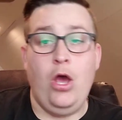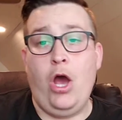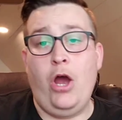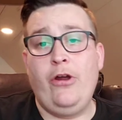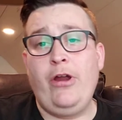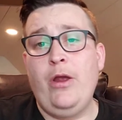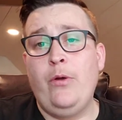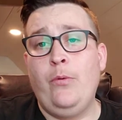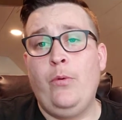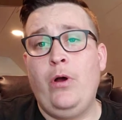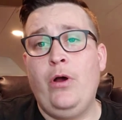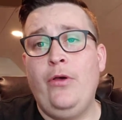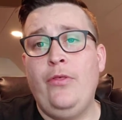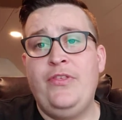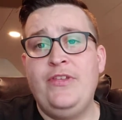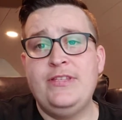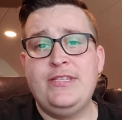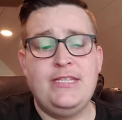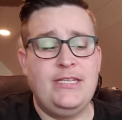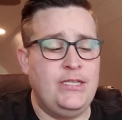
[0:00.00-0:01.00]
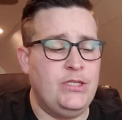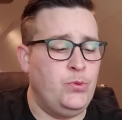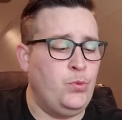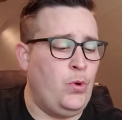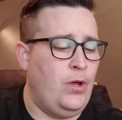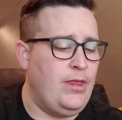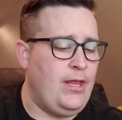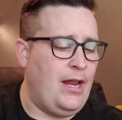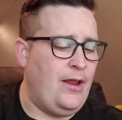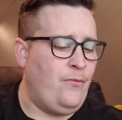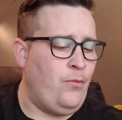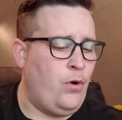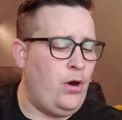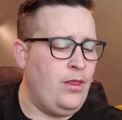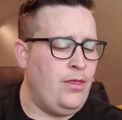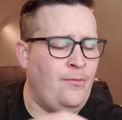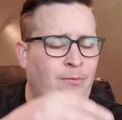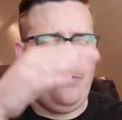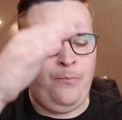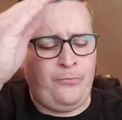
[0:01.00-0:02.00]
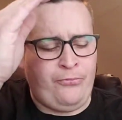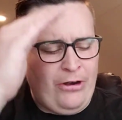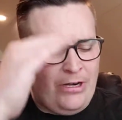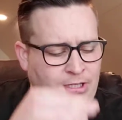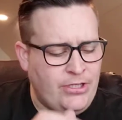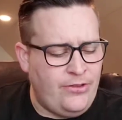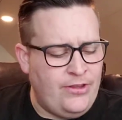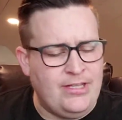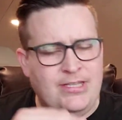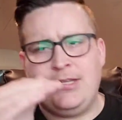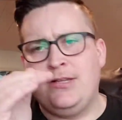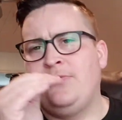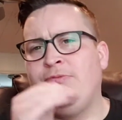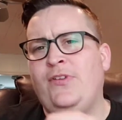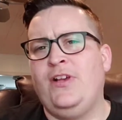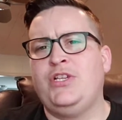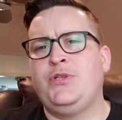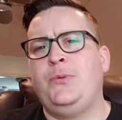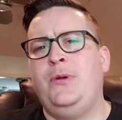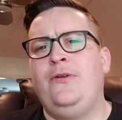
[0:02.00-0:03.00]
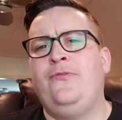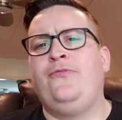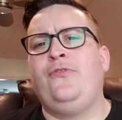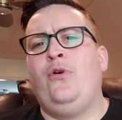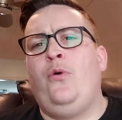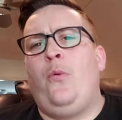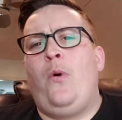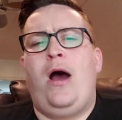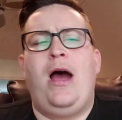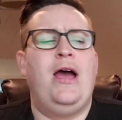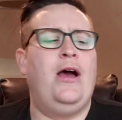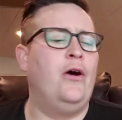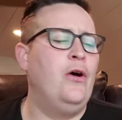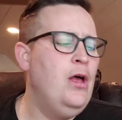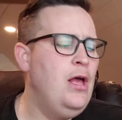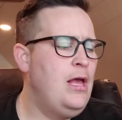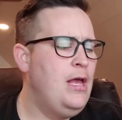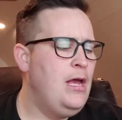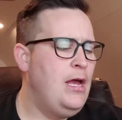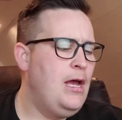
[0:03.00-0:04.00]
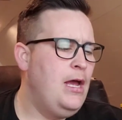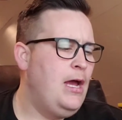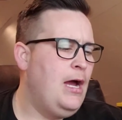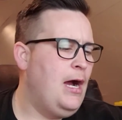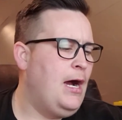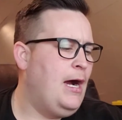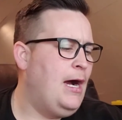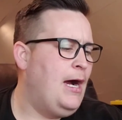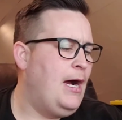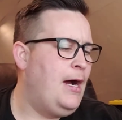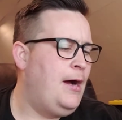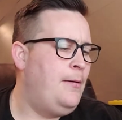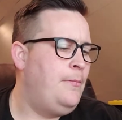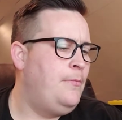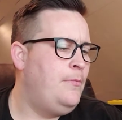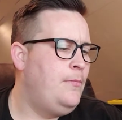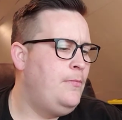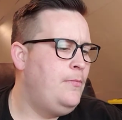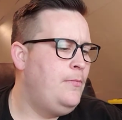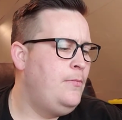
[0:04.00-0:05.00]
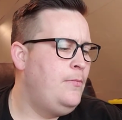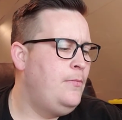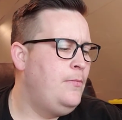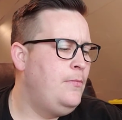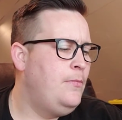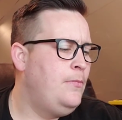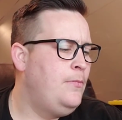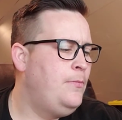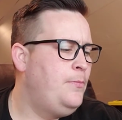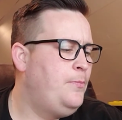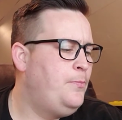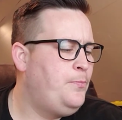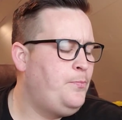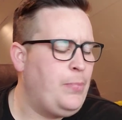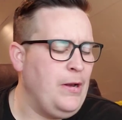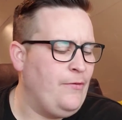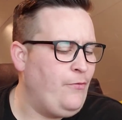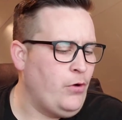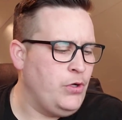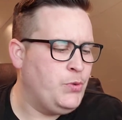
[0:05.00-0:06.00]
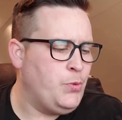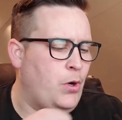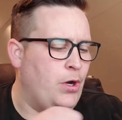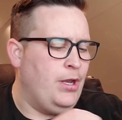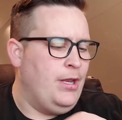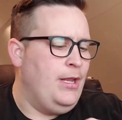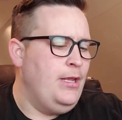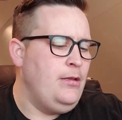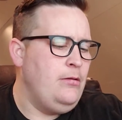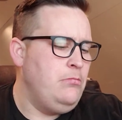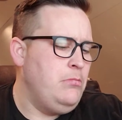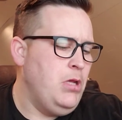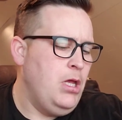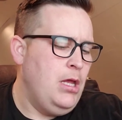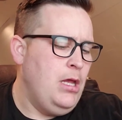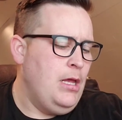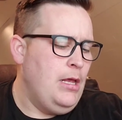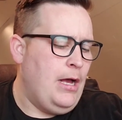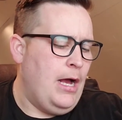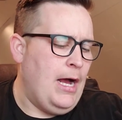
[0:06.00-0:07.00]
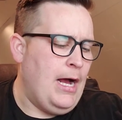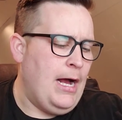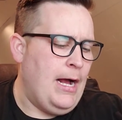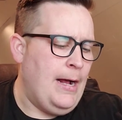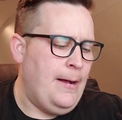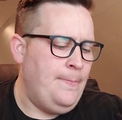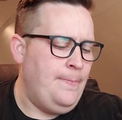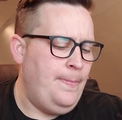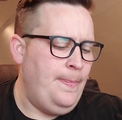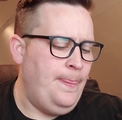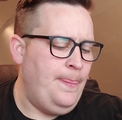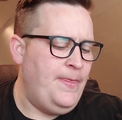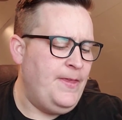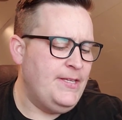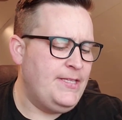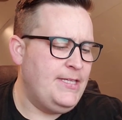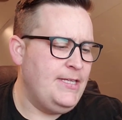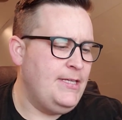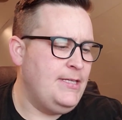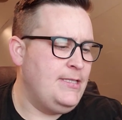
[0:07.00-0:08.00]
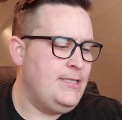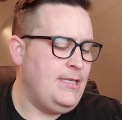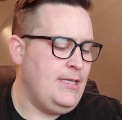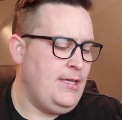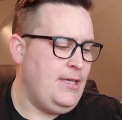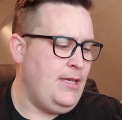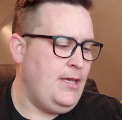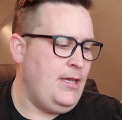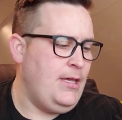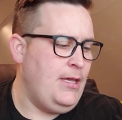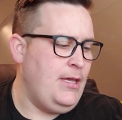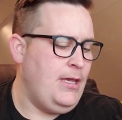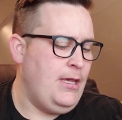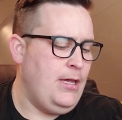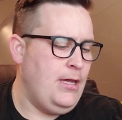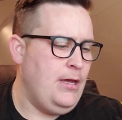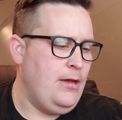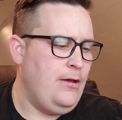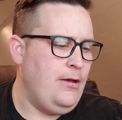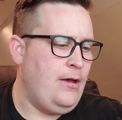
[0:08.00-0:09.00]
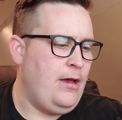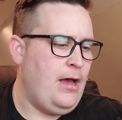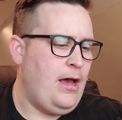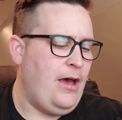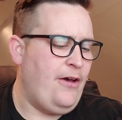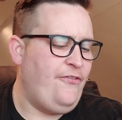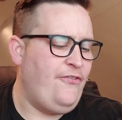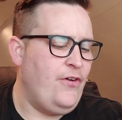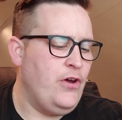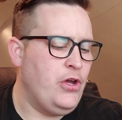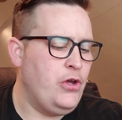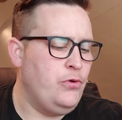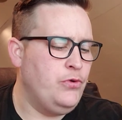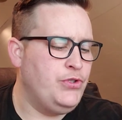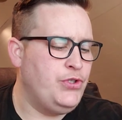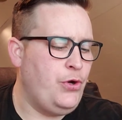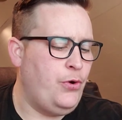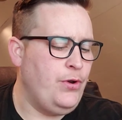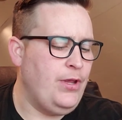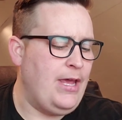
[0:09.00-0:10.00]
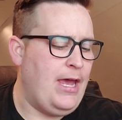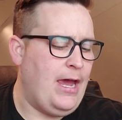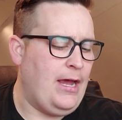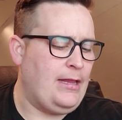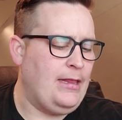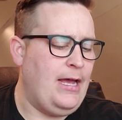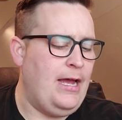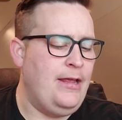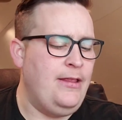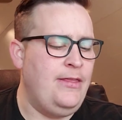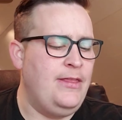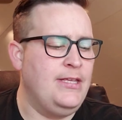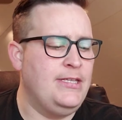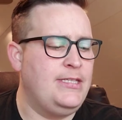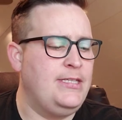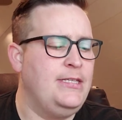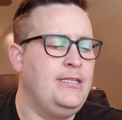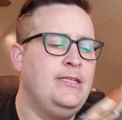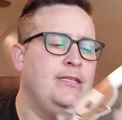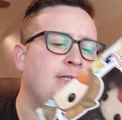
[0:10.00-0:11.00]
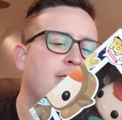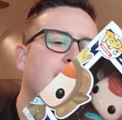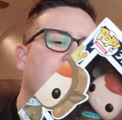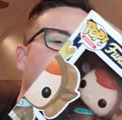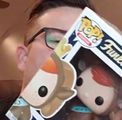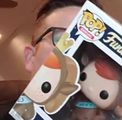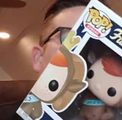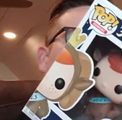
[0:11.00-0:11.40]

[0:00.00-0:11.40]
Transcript: All right, well, this is one that I've wanted. The price on this has fluctuated for a while, um, but I've always wanted it. Um, this is the uh, Funko Zodiac line. This is